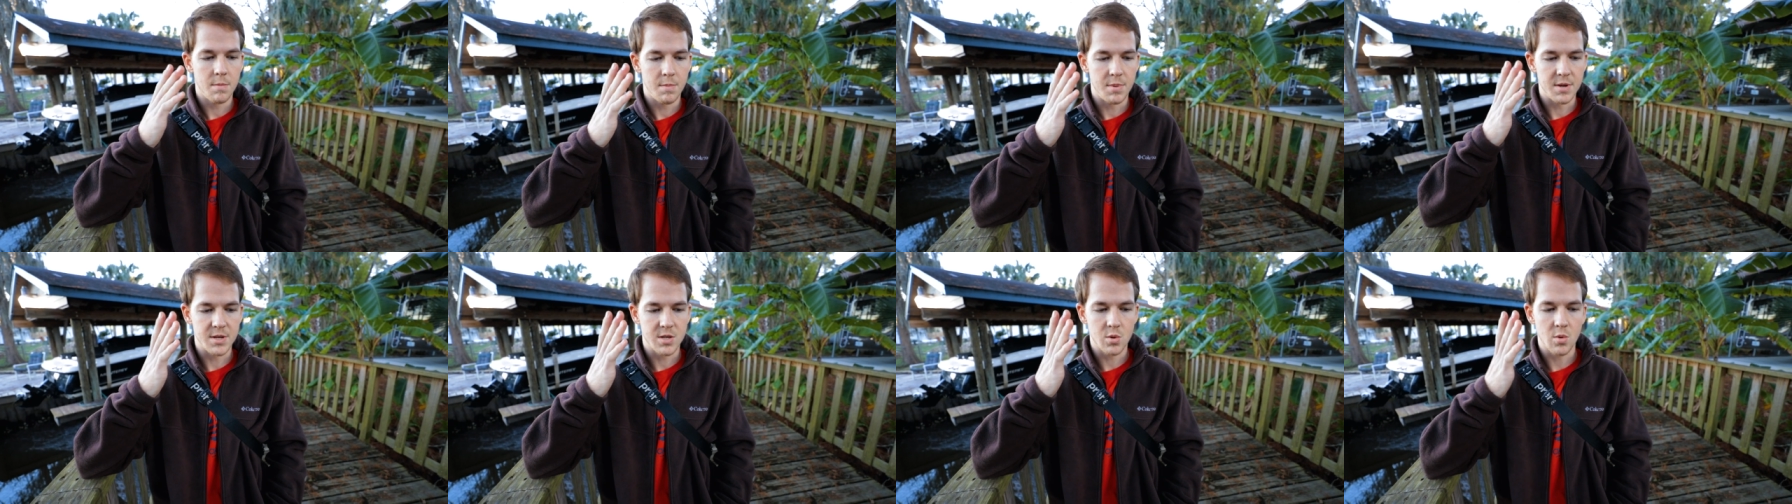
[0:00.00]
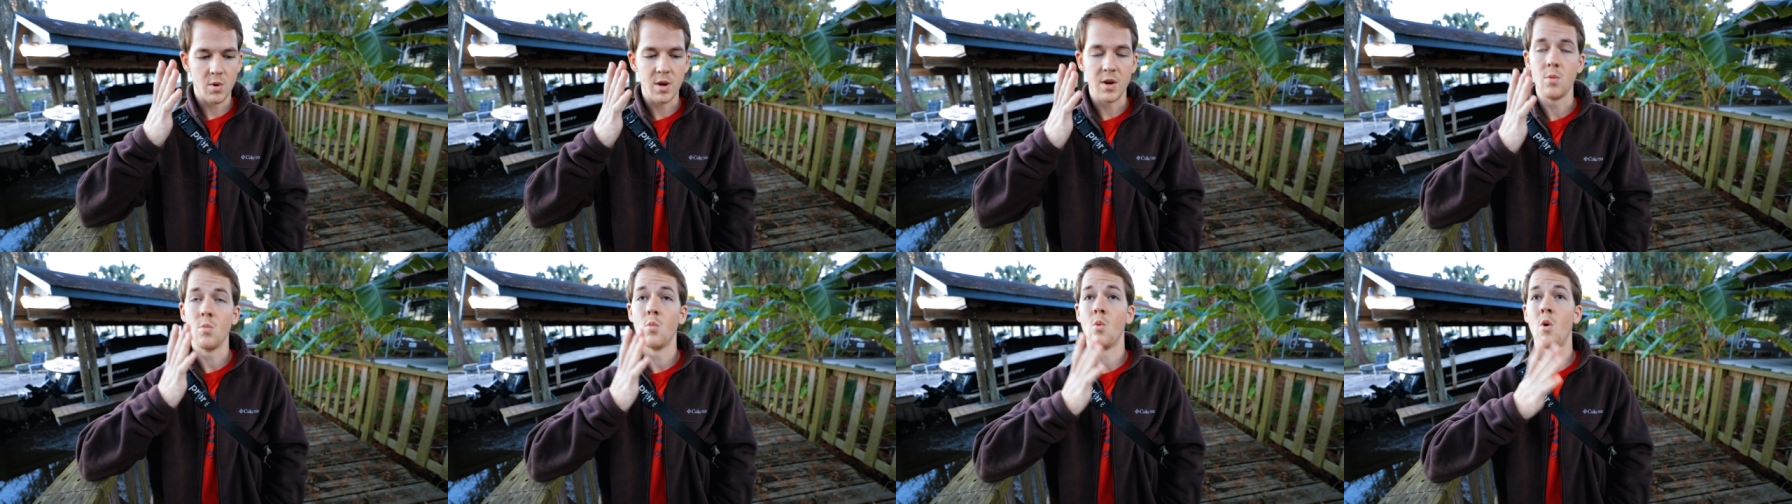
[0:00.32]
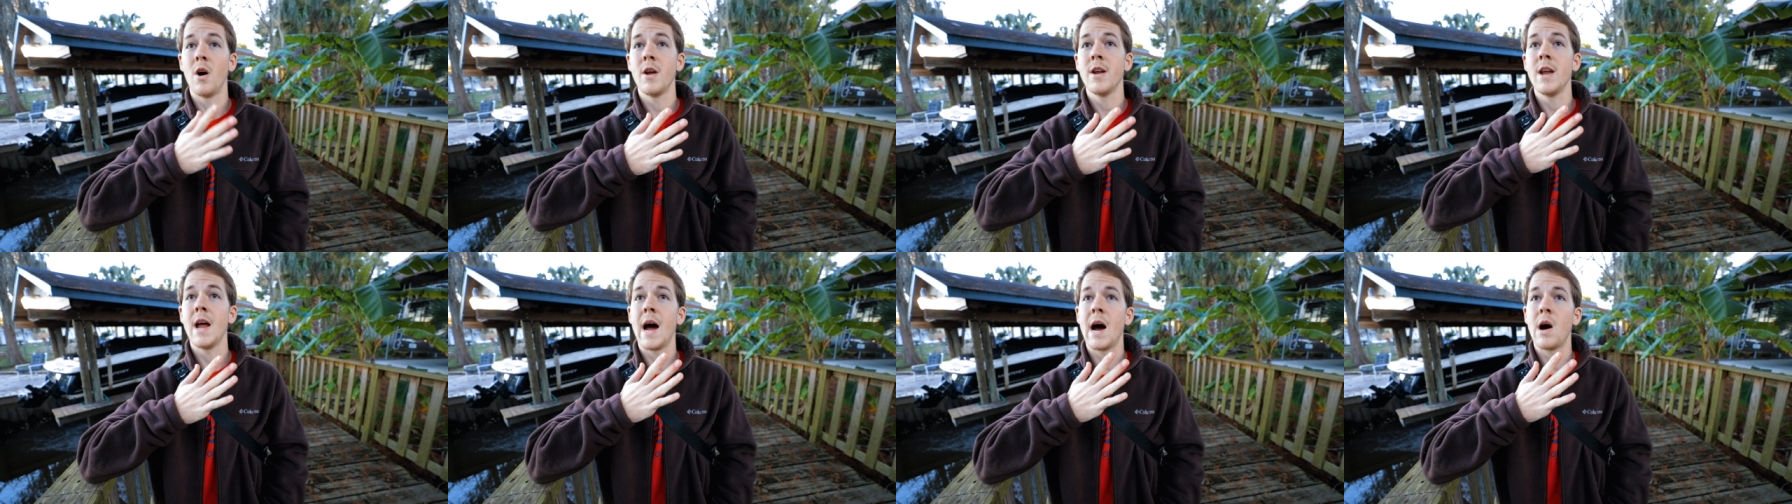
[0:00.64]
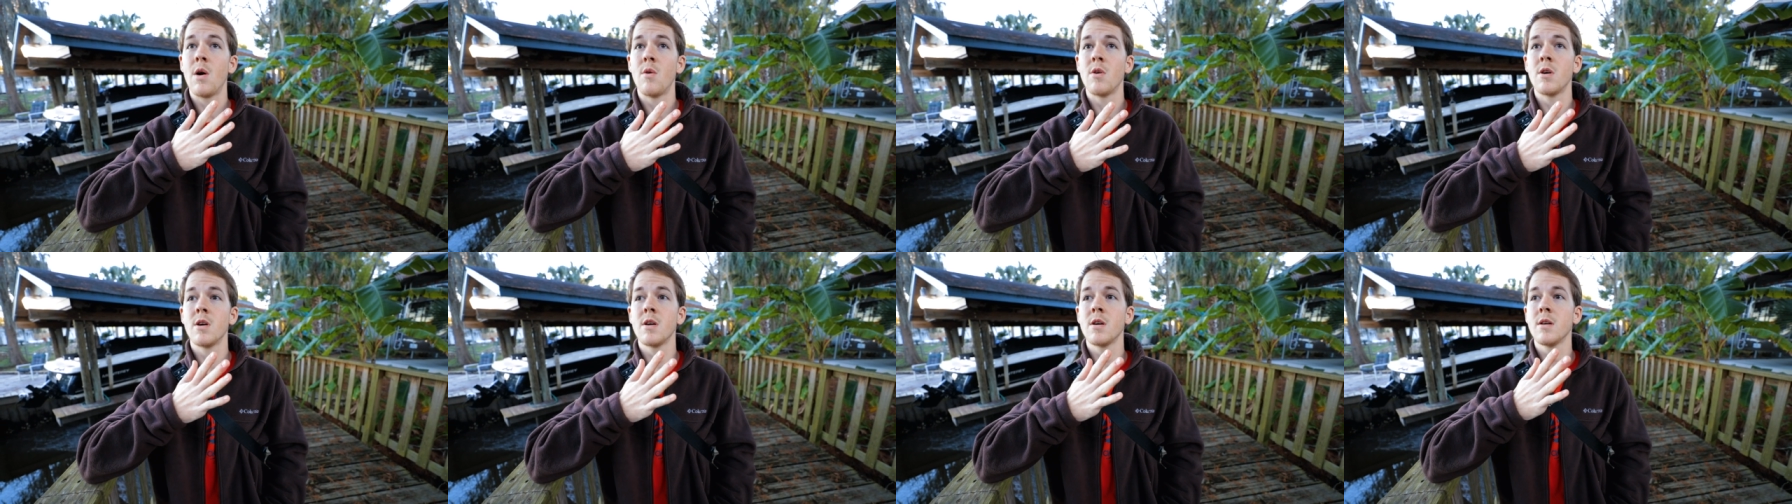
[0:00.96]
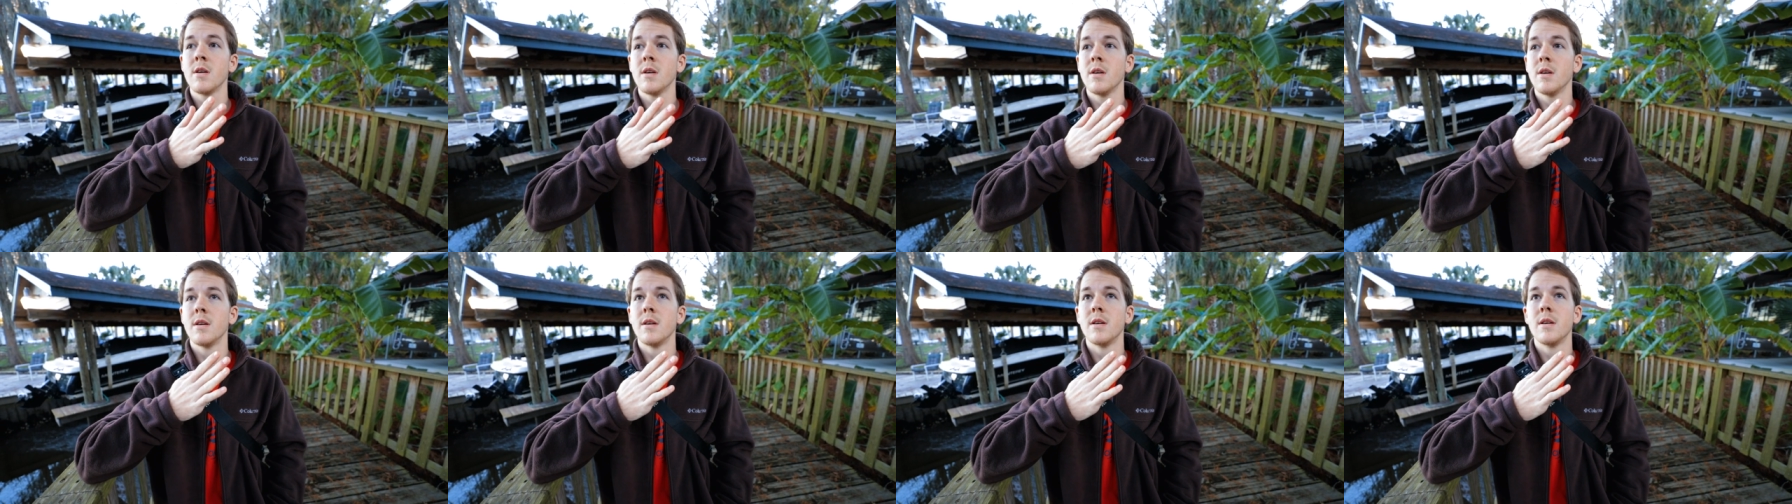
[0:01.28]
Between one
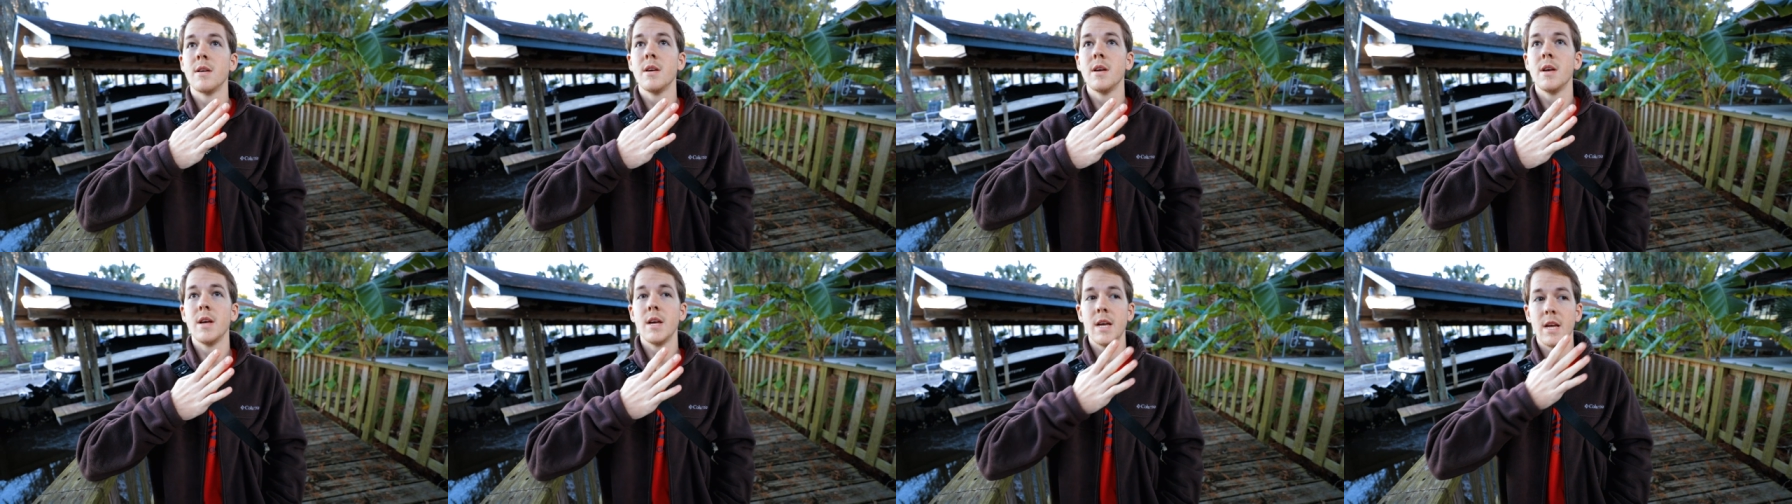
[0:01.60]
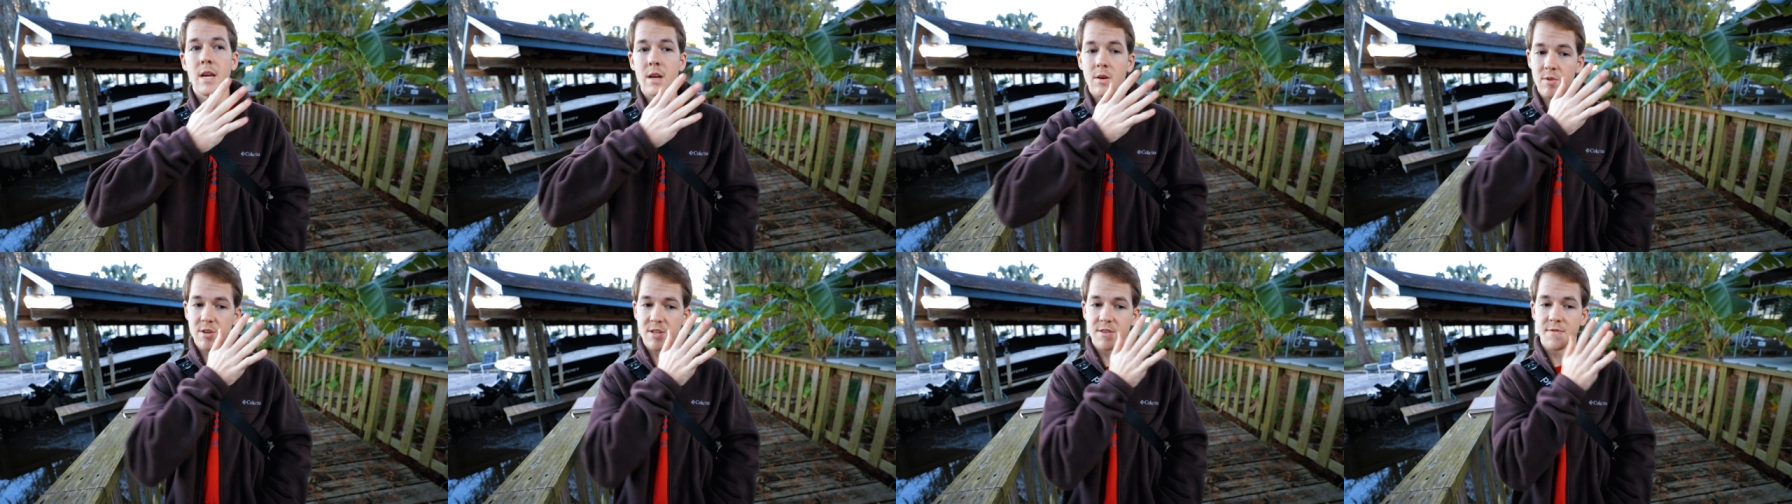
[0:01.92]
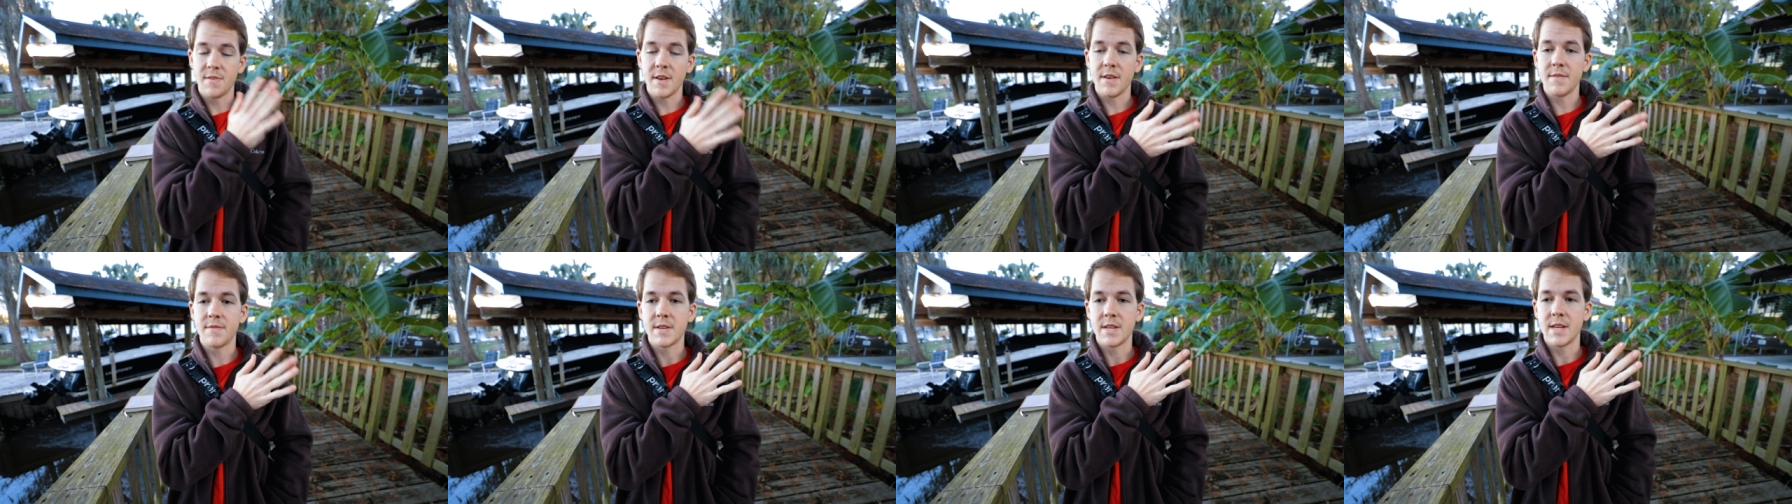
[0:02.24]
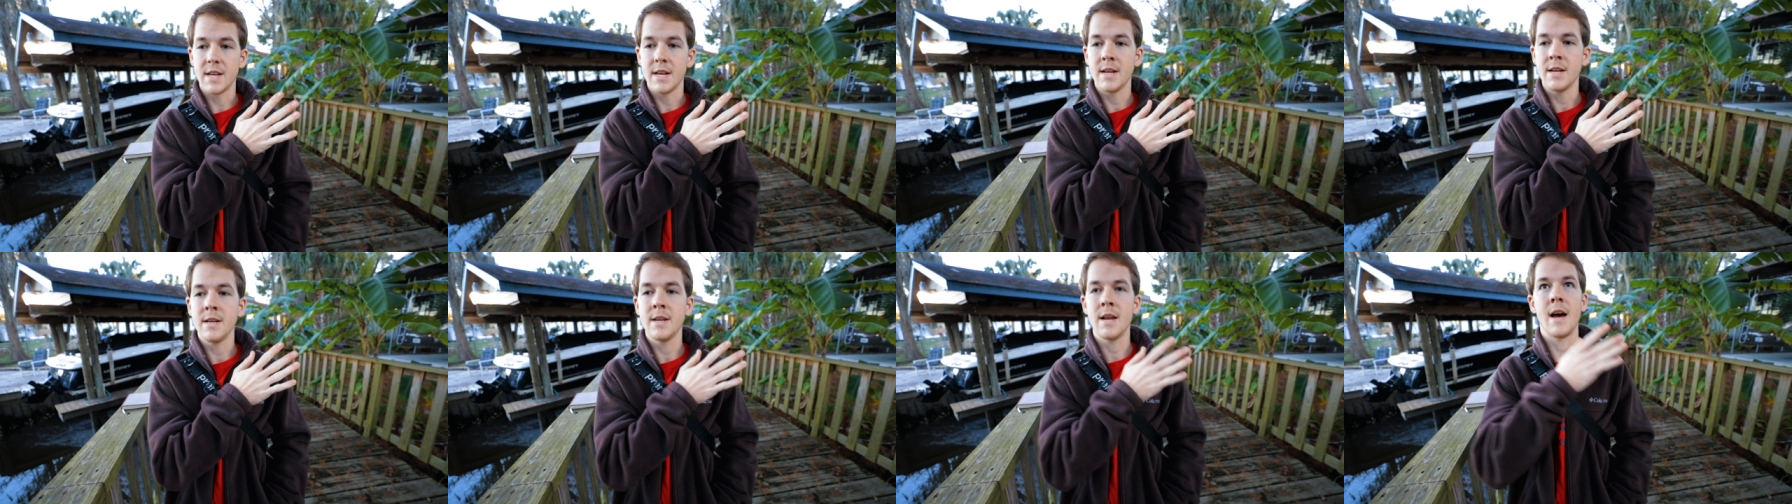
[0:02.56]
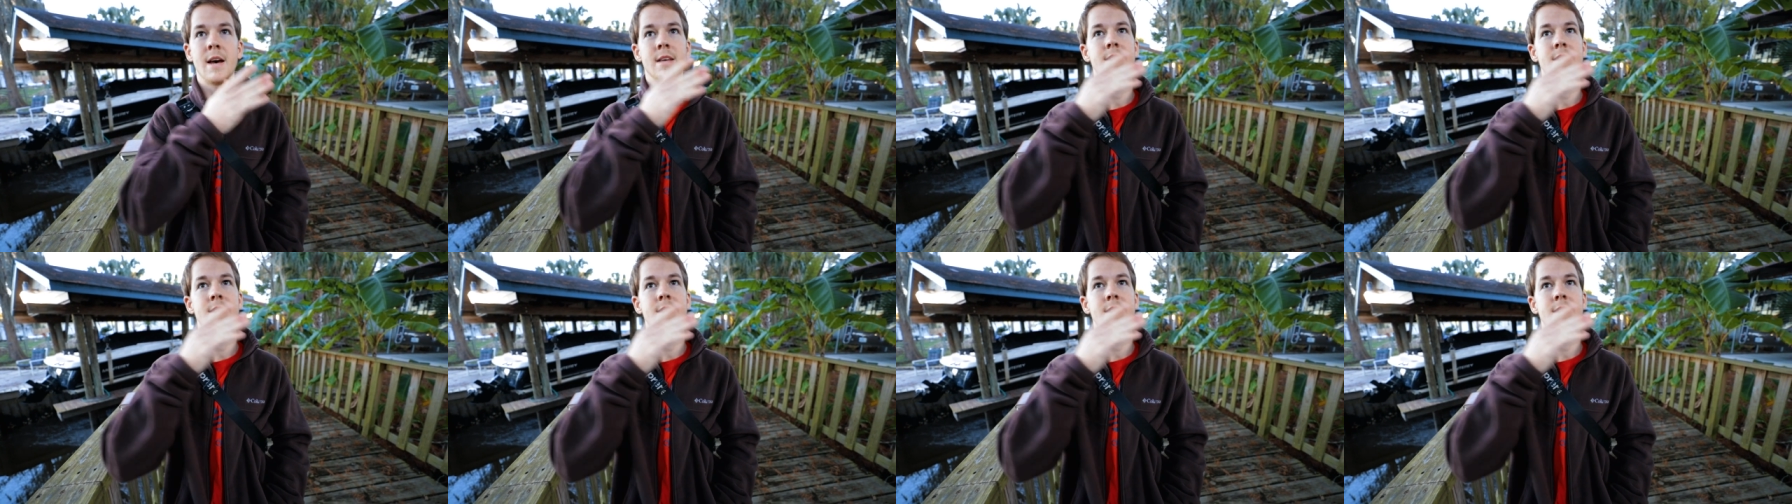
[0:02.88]
hour, it was fifteen.